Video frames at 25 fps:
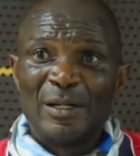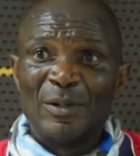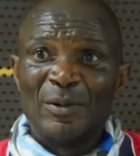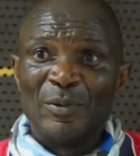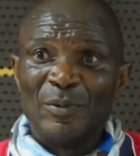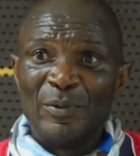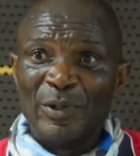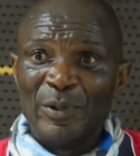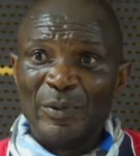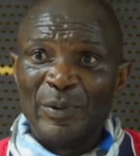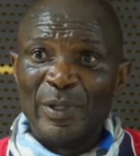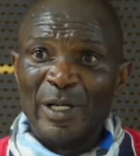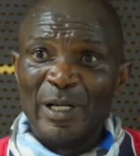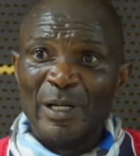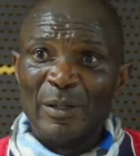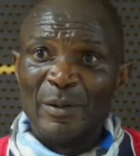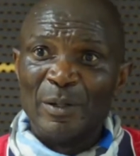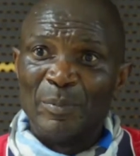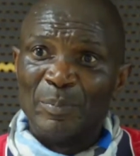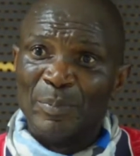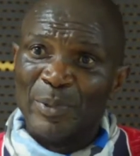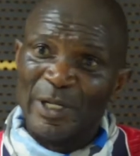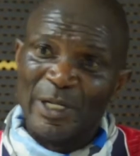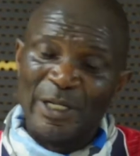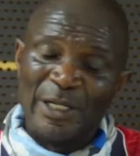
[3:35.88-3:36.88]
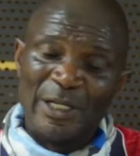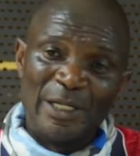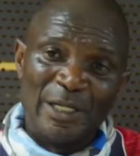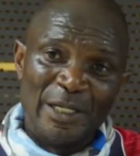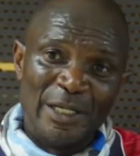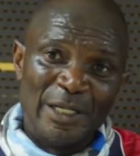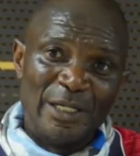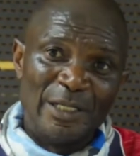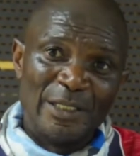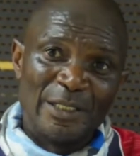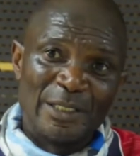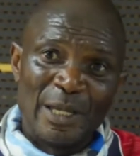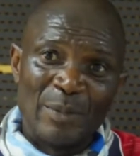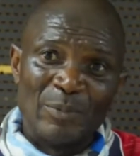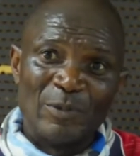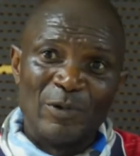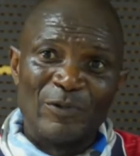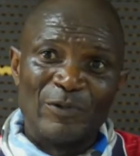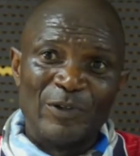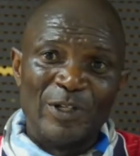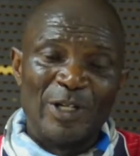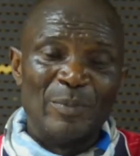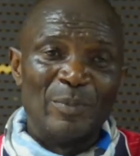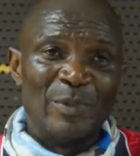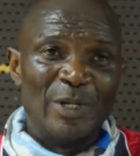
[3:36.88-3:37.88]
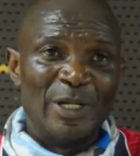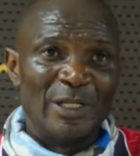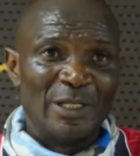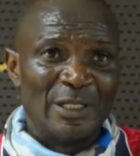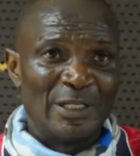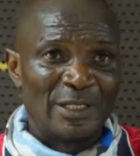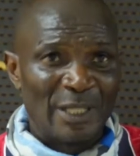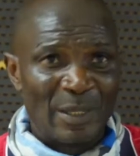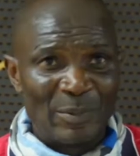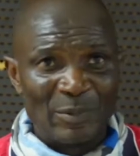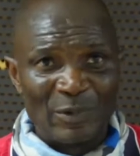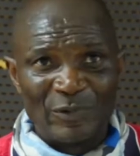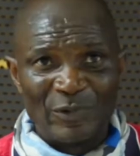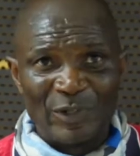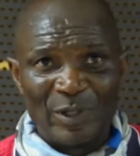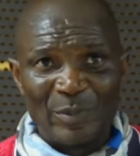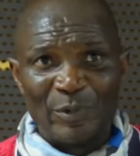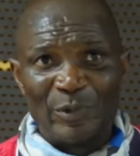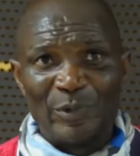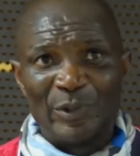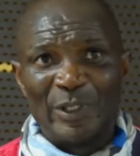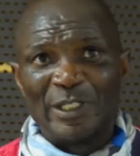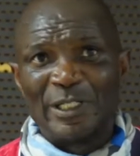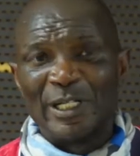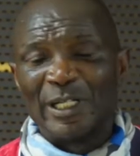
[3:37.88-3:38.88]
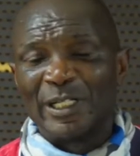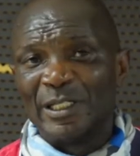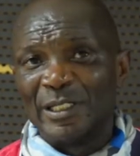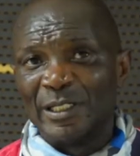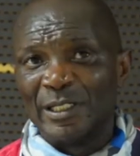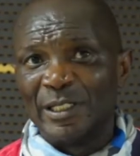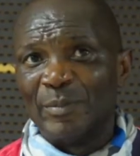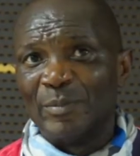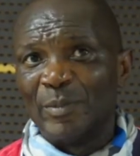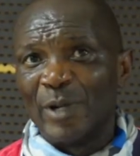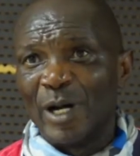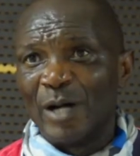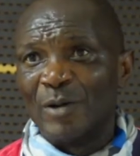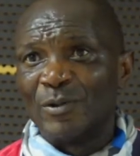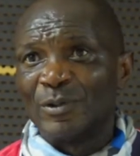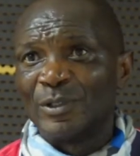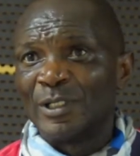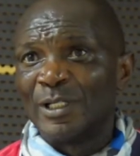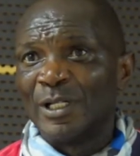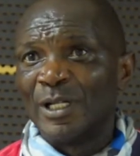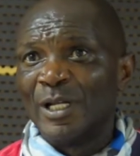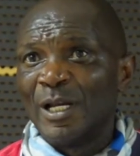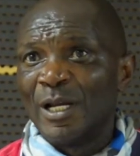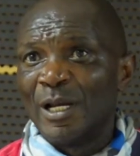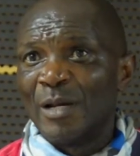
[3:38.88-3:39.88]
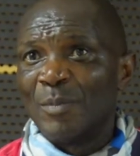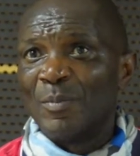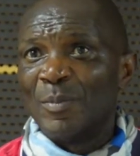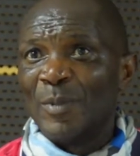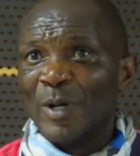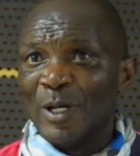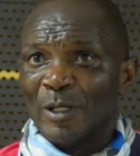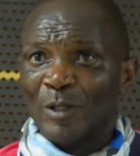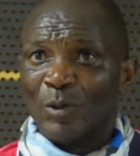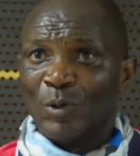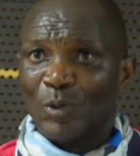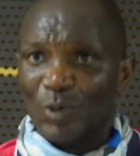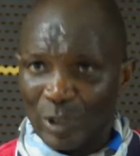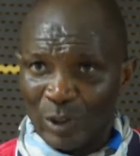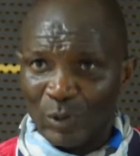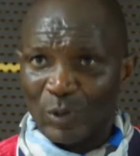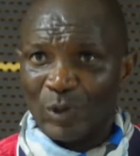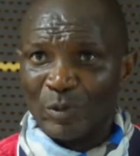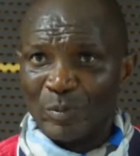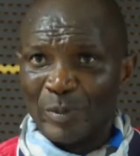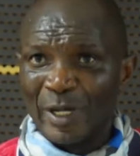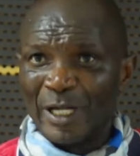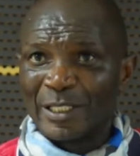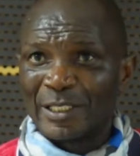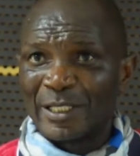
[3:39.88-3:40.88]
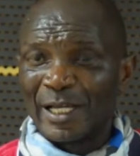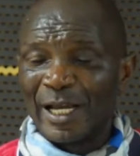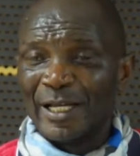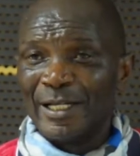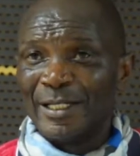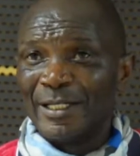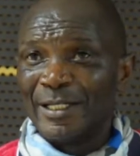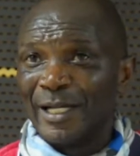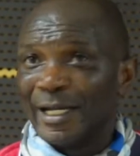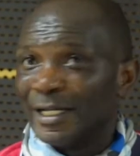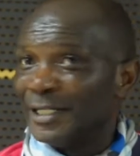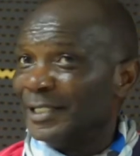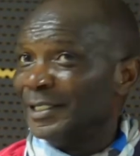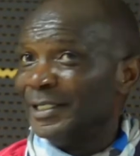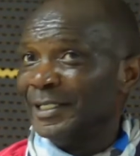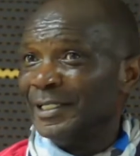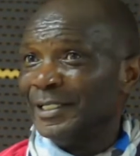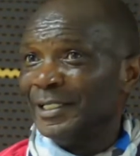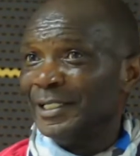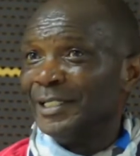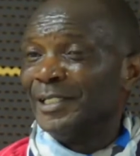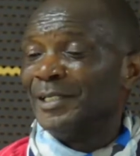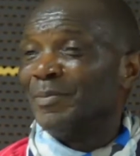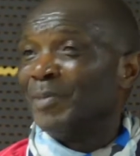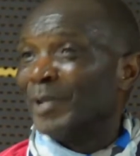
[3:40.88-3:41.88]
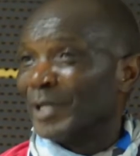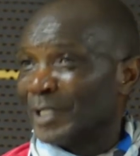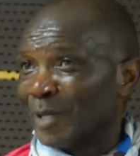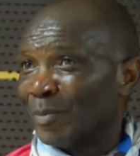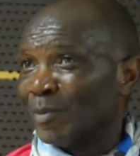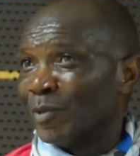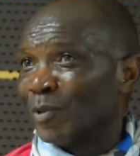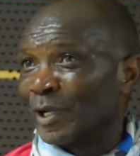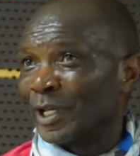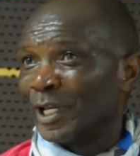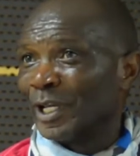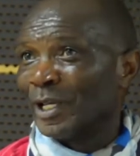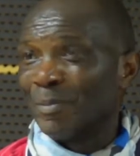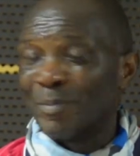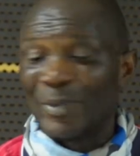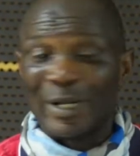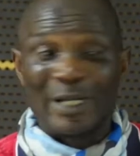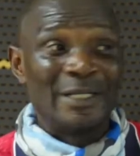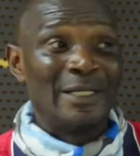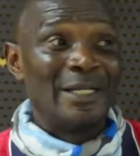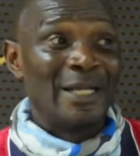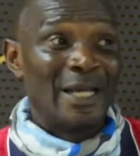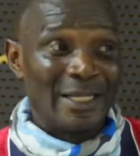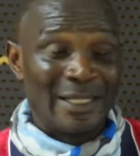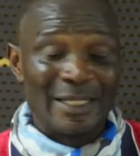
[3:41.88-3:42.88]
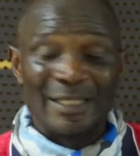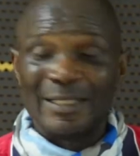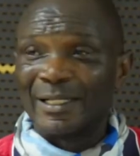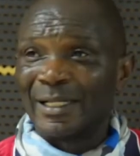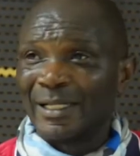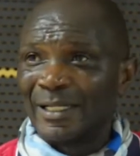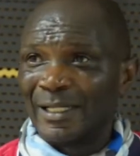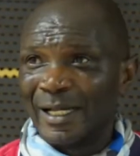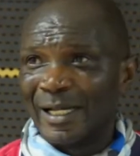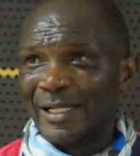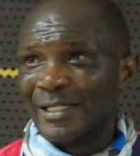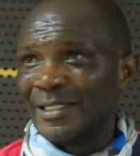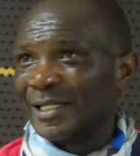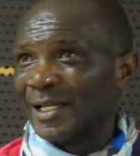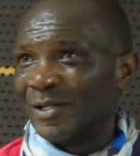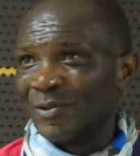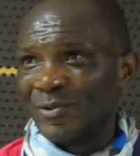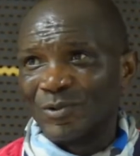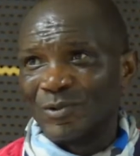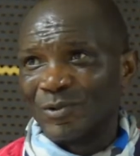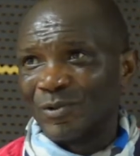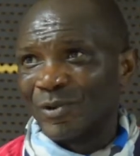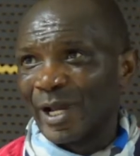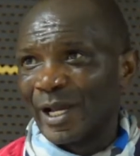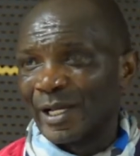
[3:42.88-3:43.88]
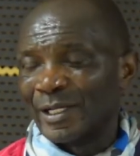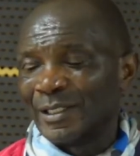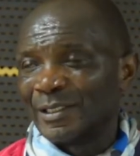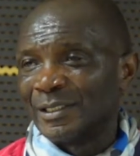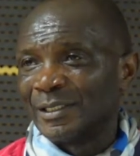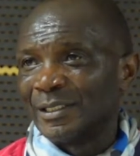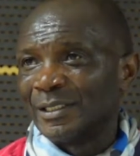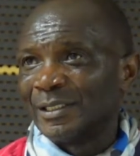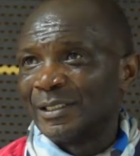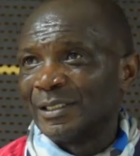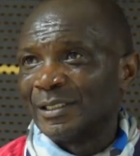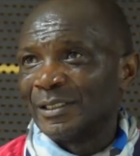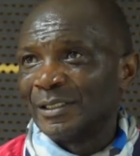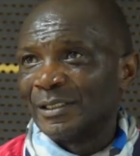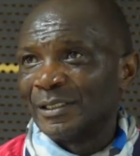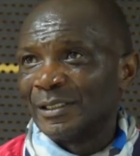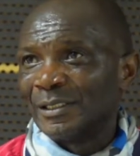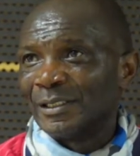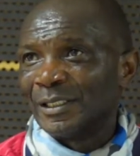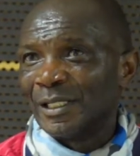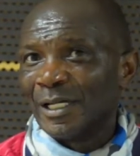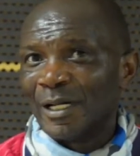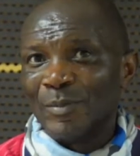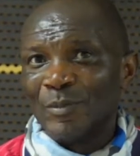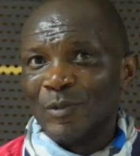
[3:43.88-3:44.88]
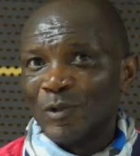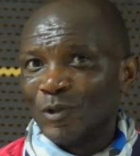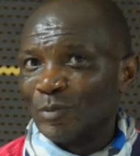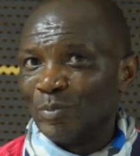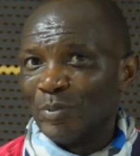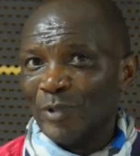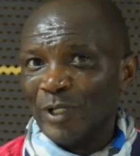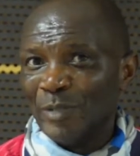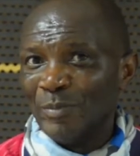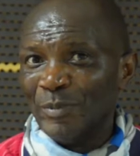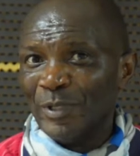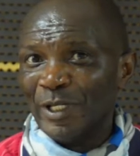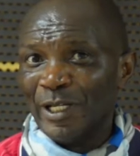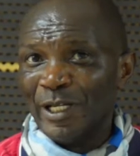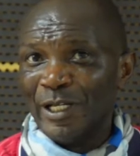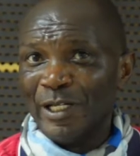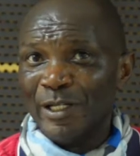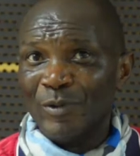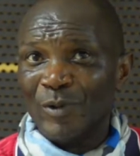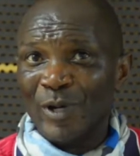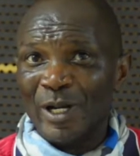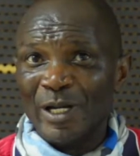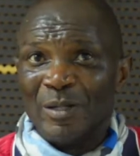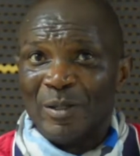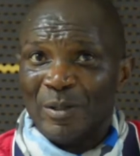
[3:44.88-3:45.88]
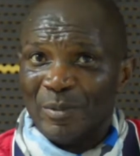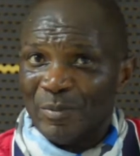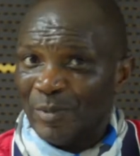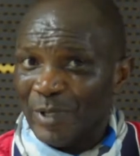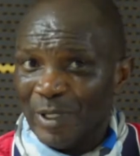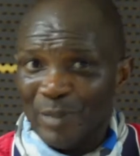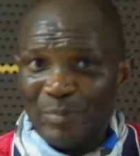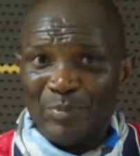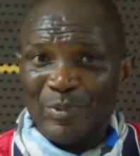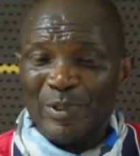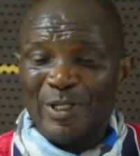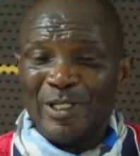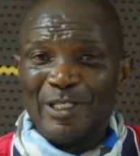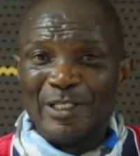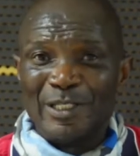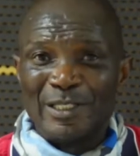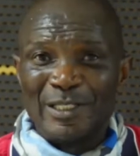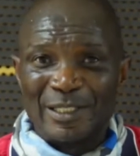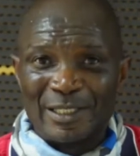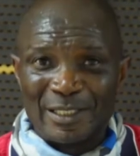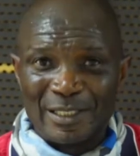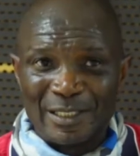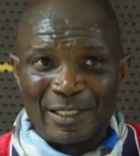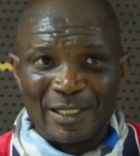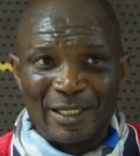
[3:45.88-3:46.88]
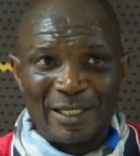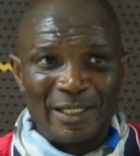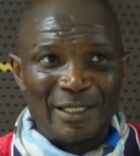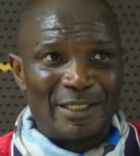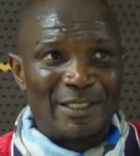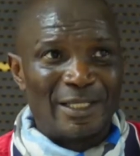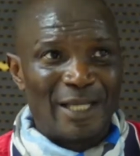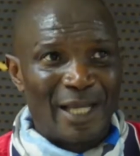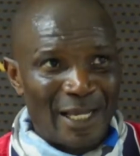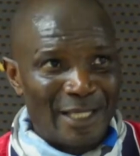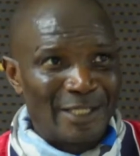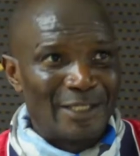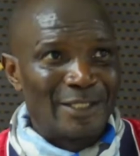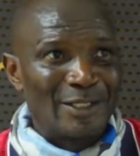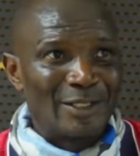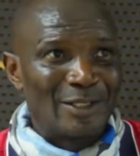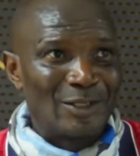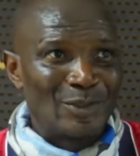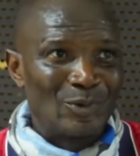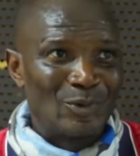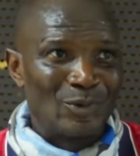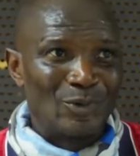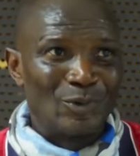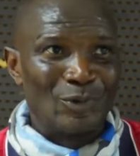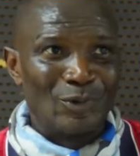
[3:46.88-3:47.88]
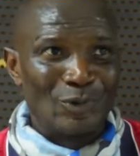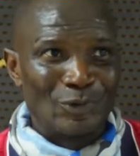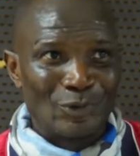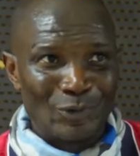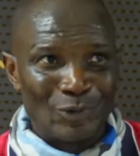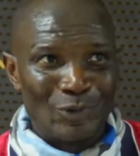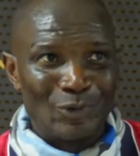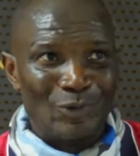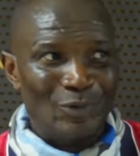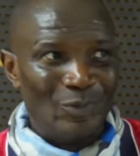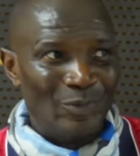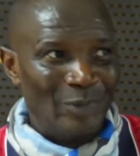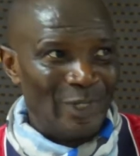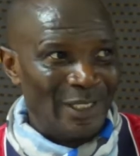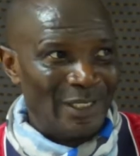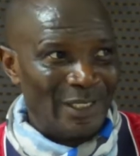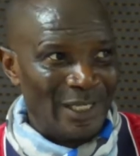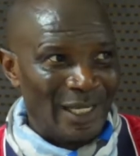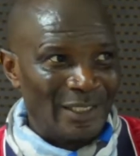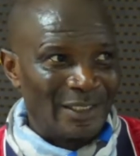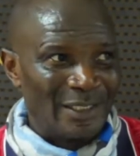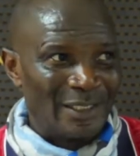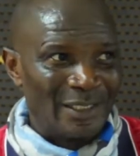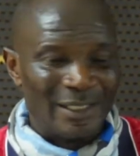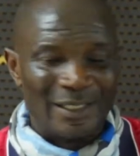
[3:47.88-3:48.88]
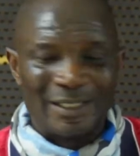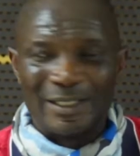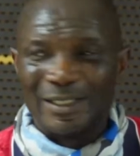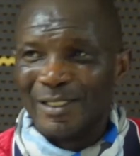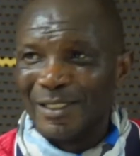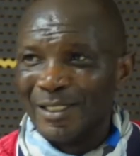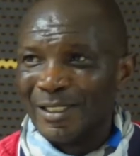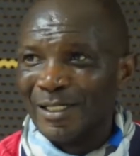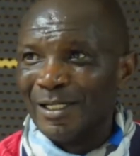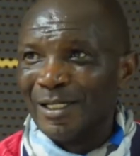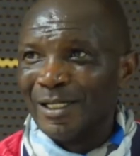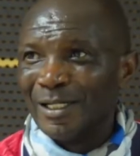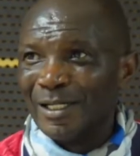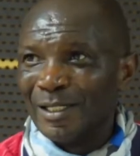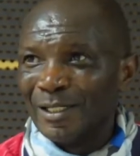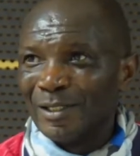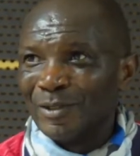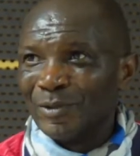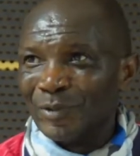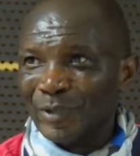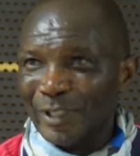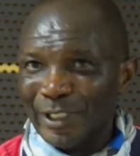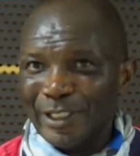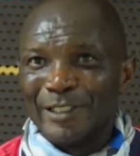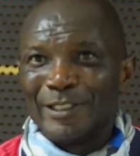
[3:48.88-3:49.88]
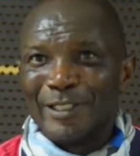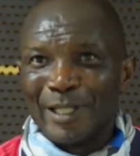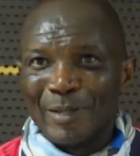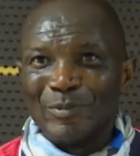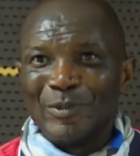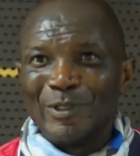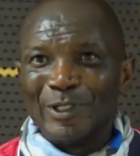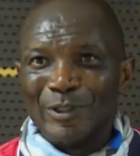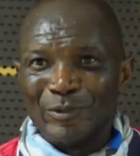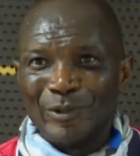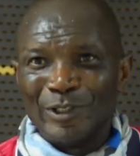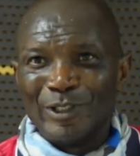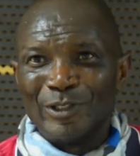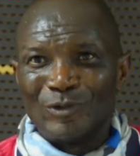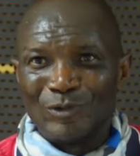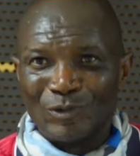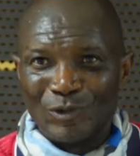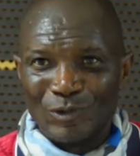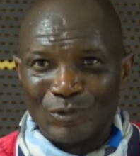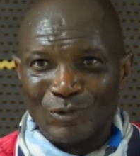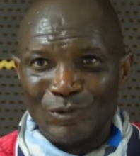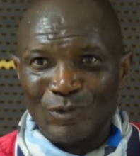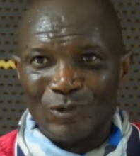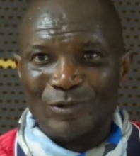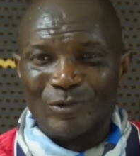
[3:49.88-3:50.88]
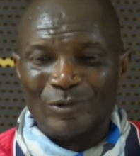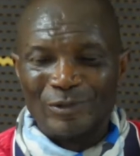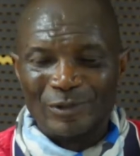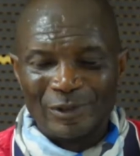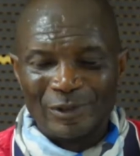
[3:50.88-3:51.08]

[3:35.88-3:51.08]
We were bringing in some of them, and some of them we were taking them out. Uh, on my side, I didn't eat, but I'm okay. But the other guys are not all right. I'm not blaming anyone. Maybe it's, it's us also who made that uh, to eat something which is not good.